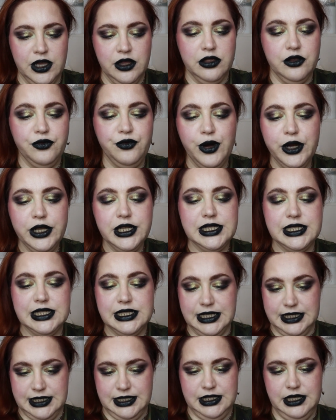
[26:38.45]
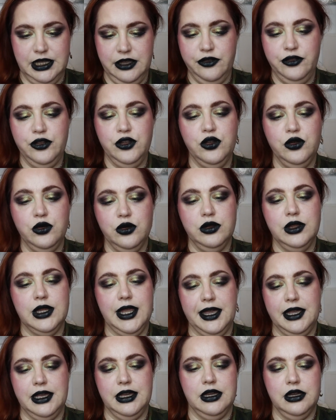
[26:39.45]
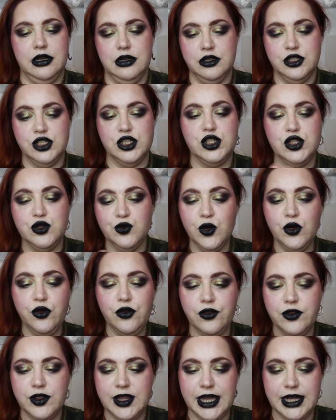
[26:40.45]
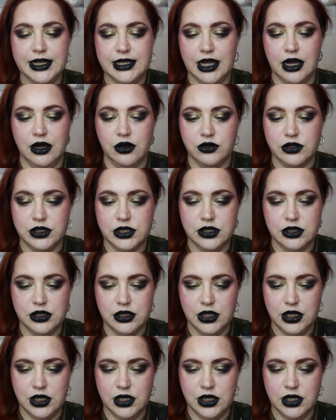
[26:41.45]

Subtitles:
The point is this: if you like smooth that out,